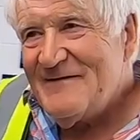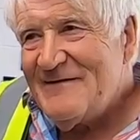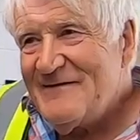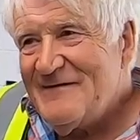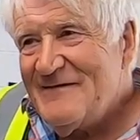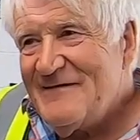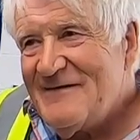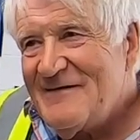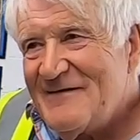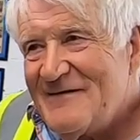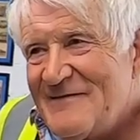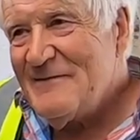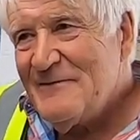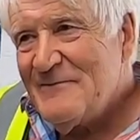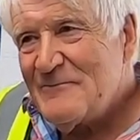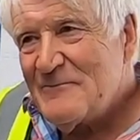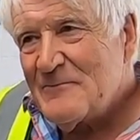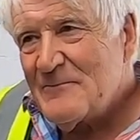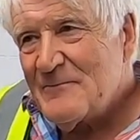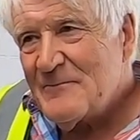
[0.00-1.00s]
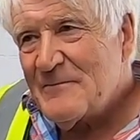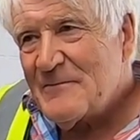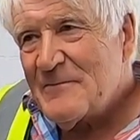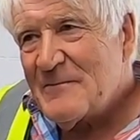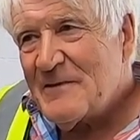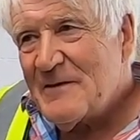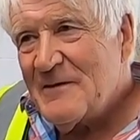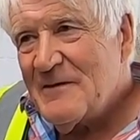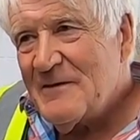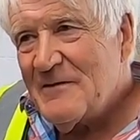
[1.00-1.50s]
interesting. Matt was
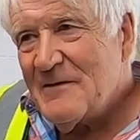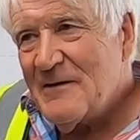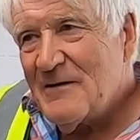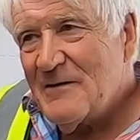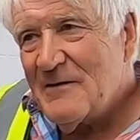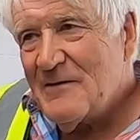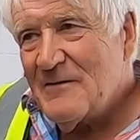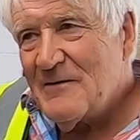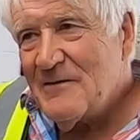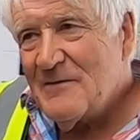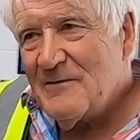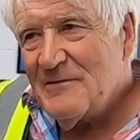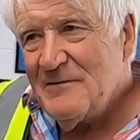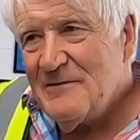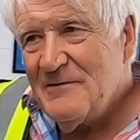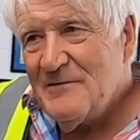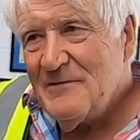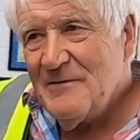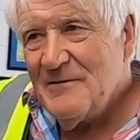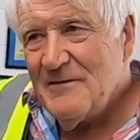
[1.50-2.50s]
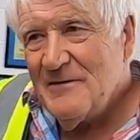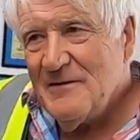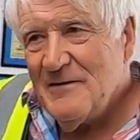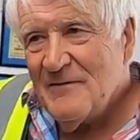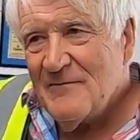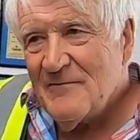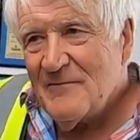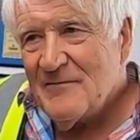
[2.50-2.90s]
talking about the machine that they had